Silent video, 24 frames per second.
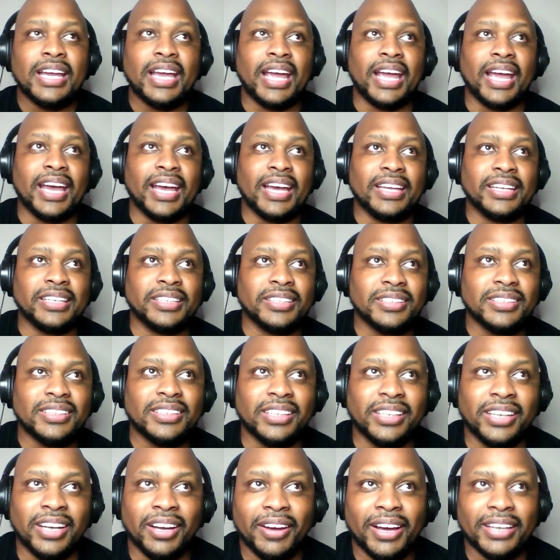And,
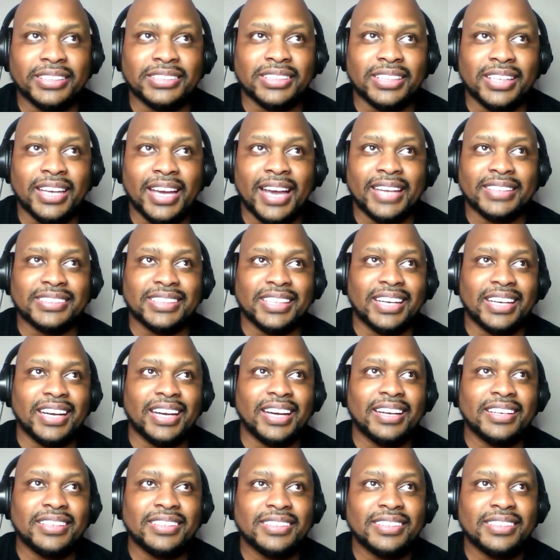as
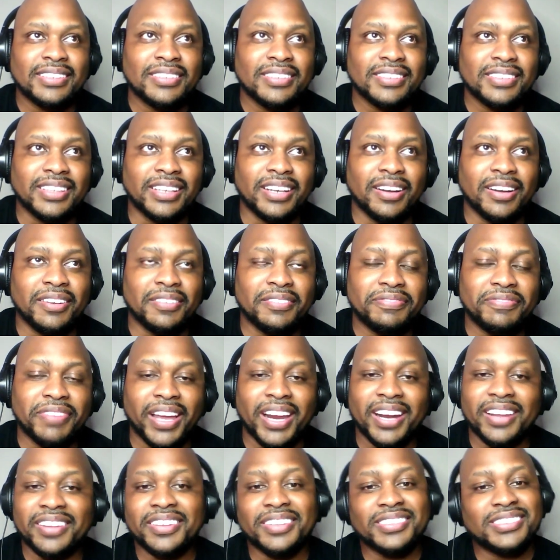a
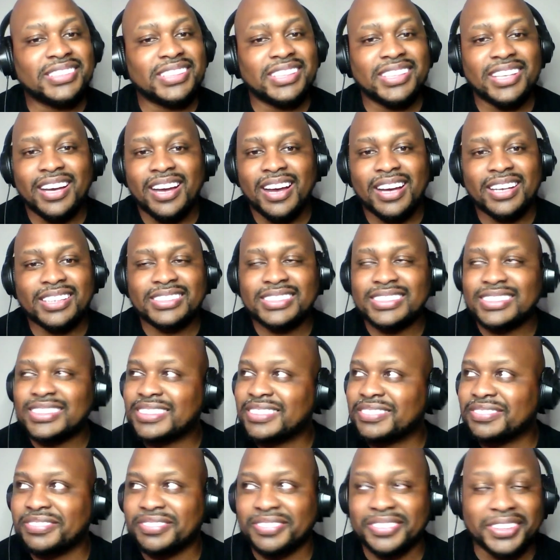fan of the Seahawks
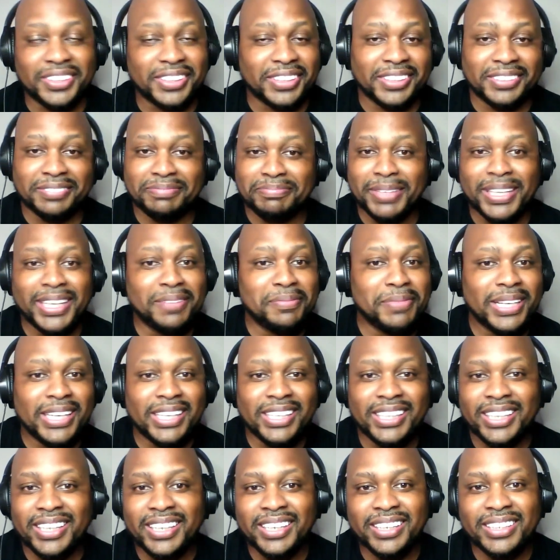for many,
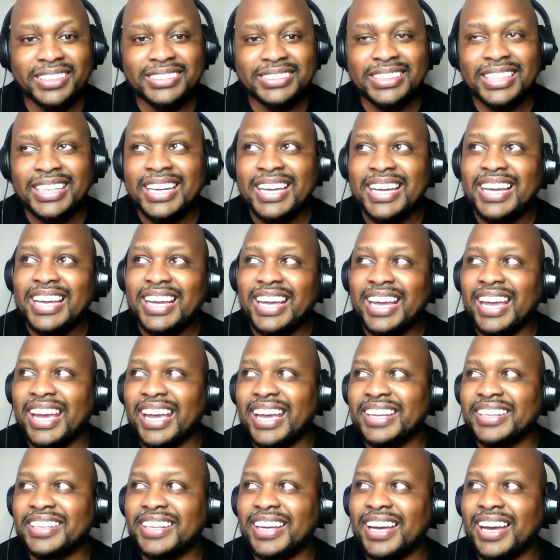many years,
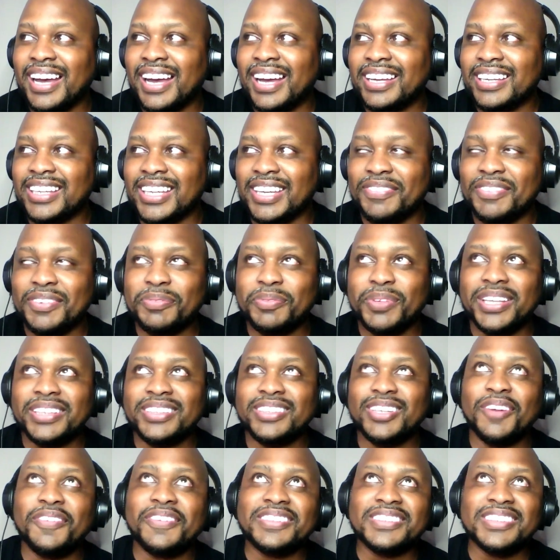and even willing
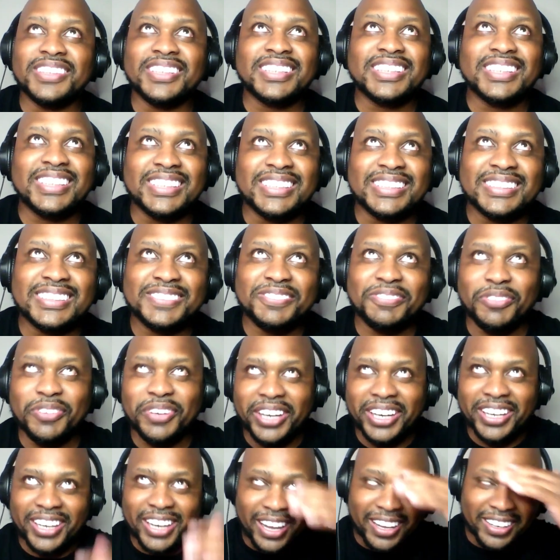to overlook his
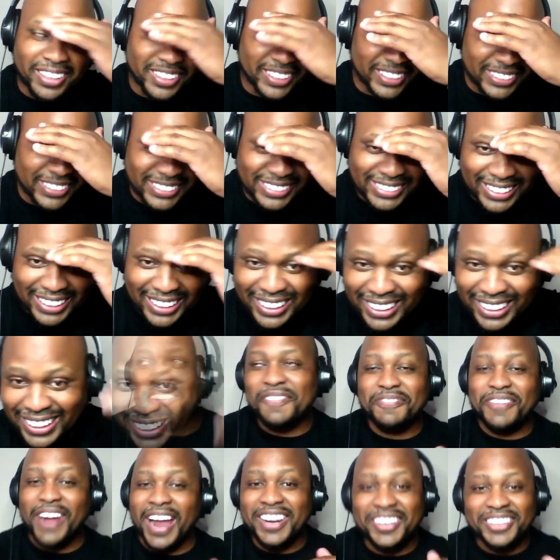49ers
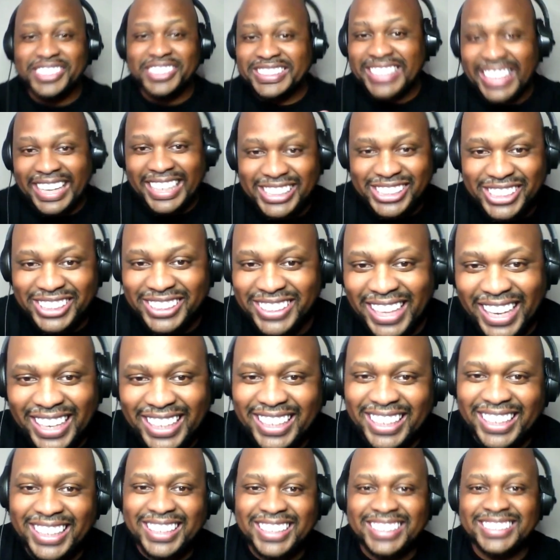fraternization that
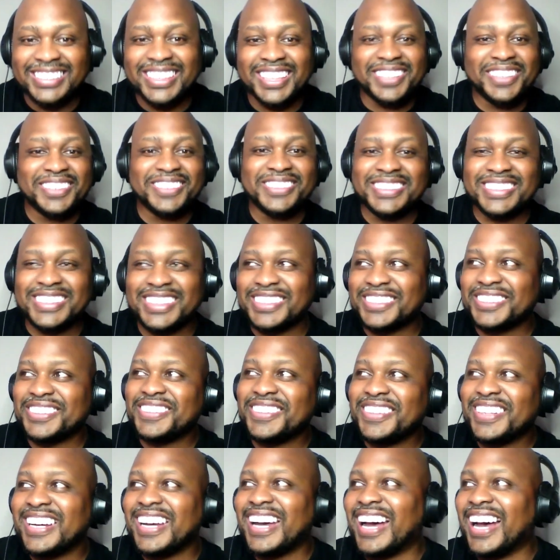he continues to
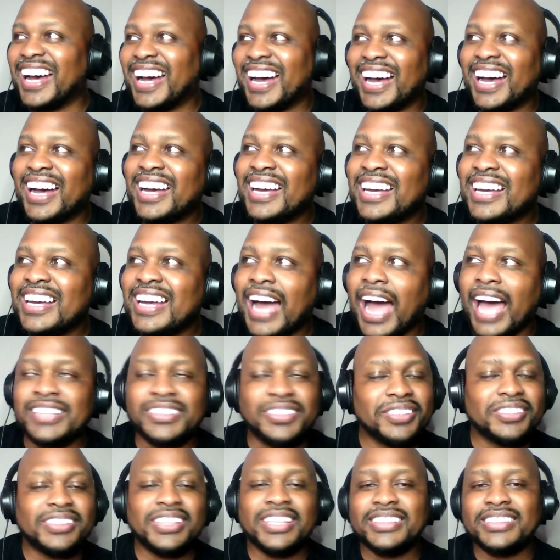do. I
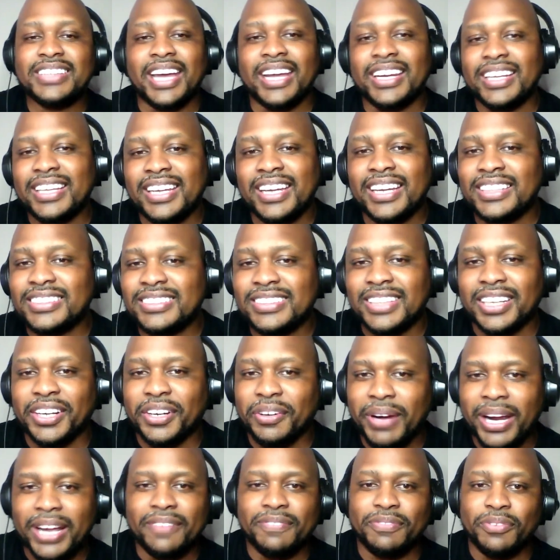still think that he's a
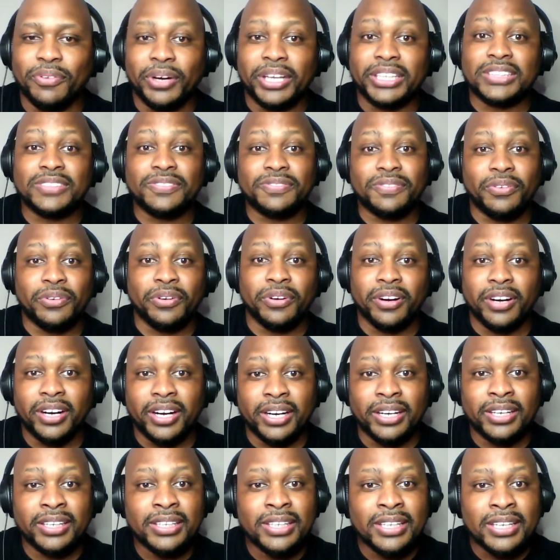great voice
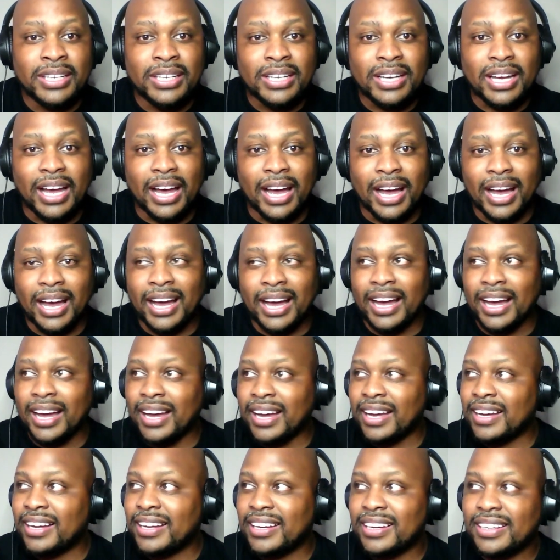for
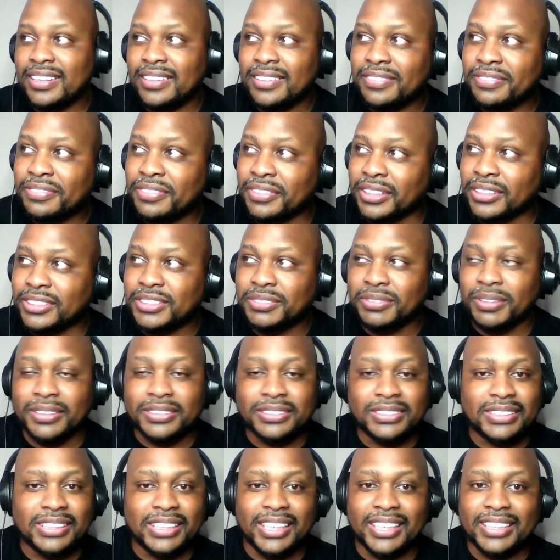the
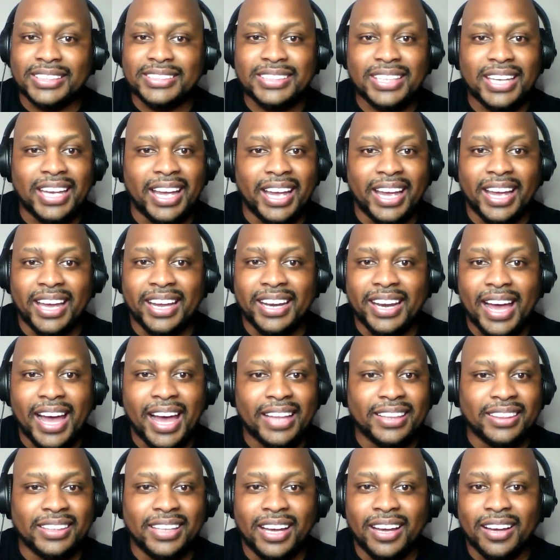206, and
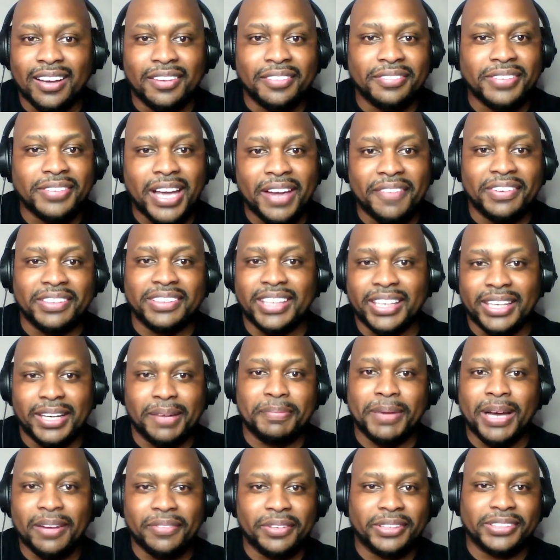I love everything
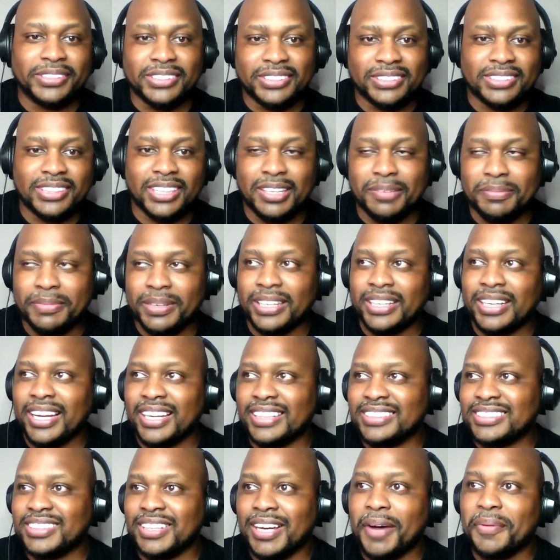about Richard Sherman.
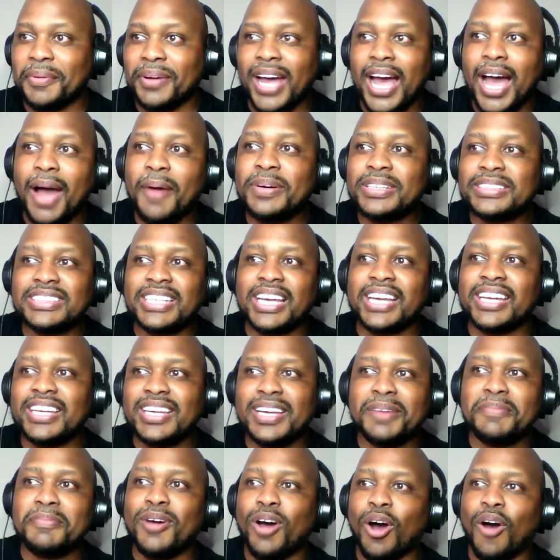And so I would say
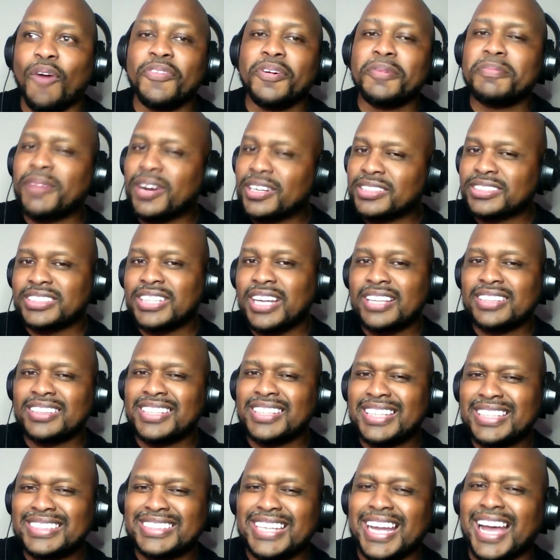him over Marshawn
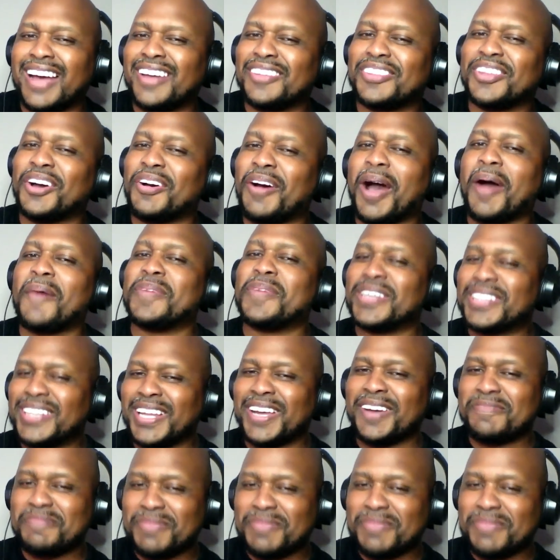Lynch, although I would love